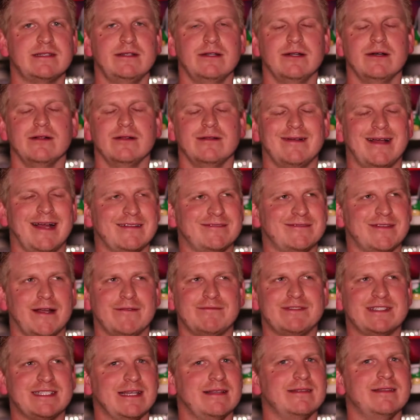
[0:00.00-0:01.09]
you know,
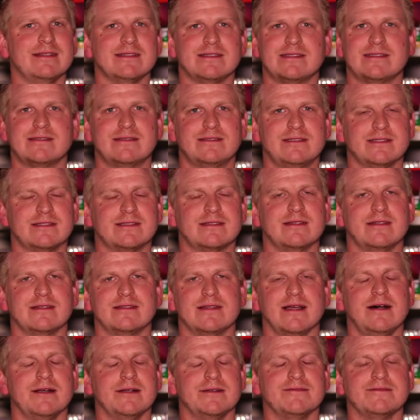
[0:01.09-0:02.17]
I've said this just a
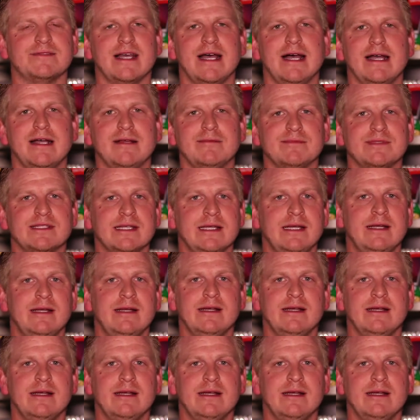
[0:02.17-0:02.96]
ton of times.